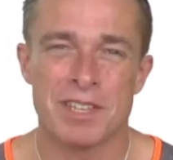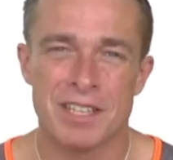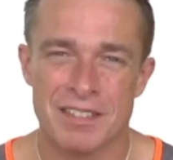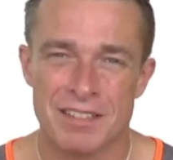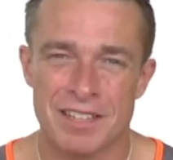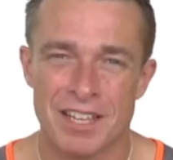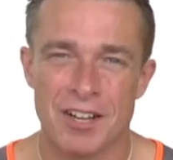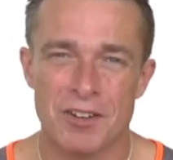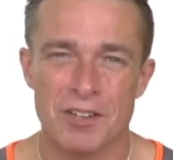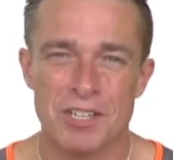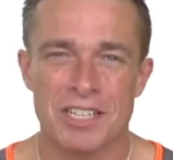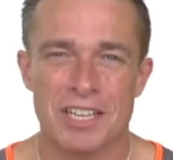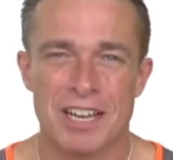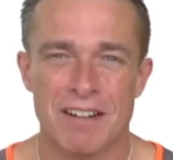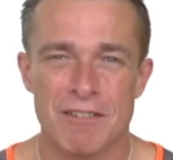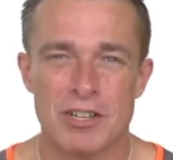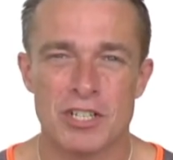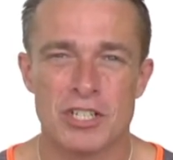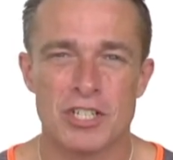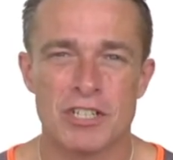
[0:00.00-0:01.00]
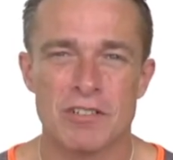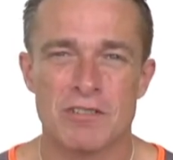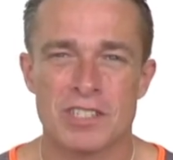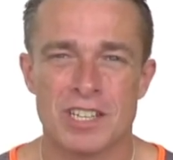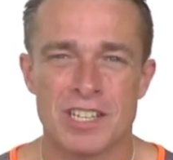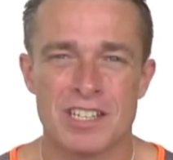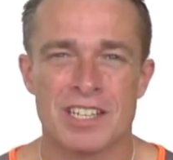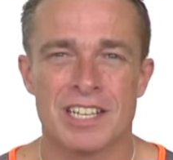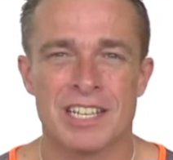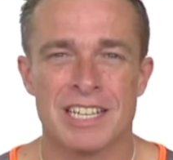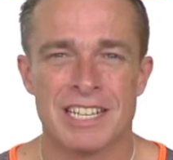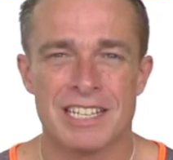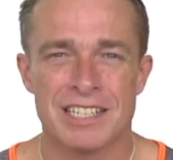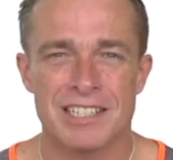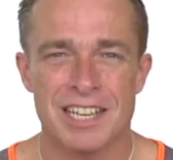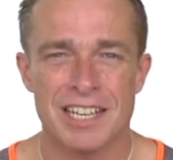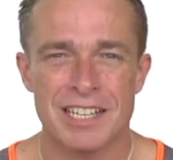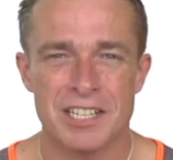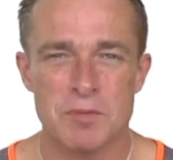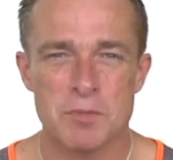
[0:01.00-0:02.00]
then I'd encourage you to
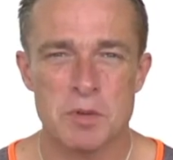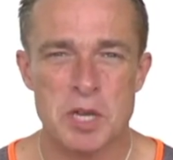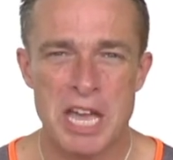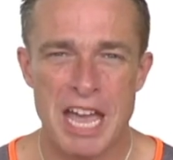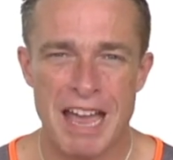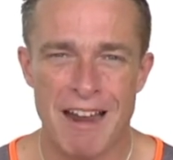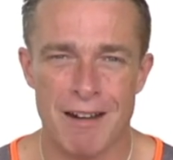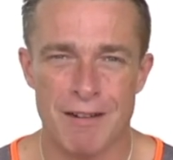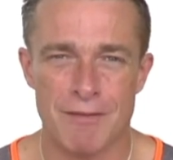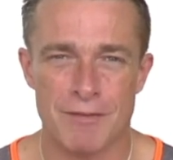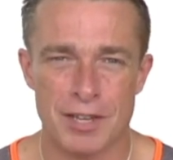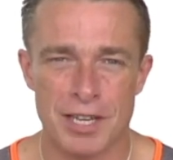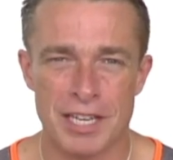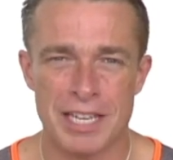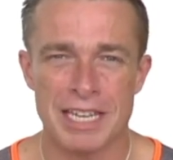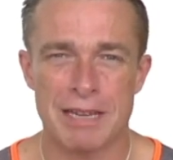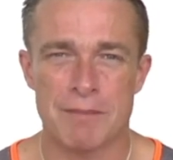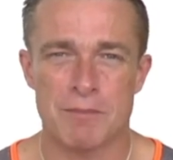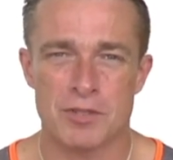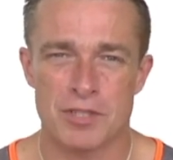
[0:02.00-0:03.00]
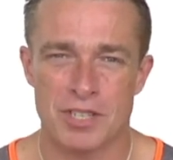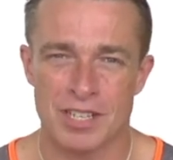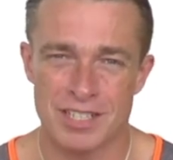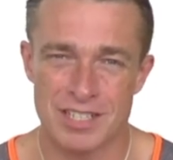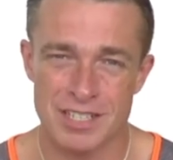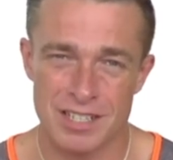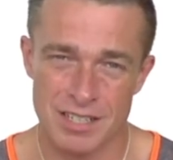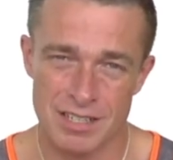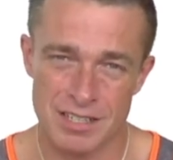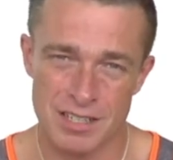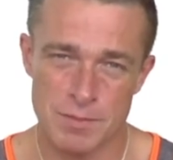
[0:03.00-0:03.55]
take some care of your hips, and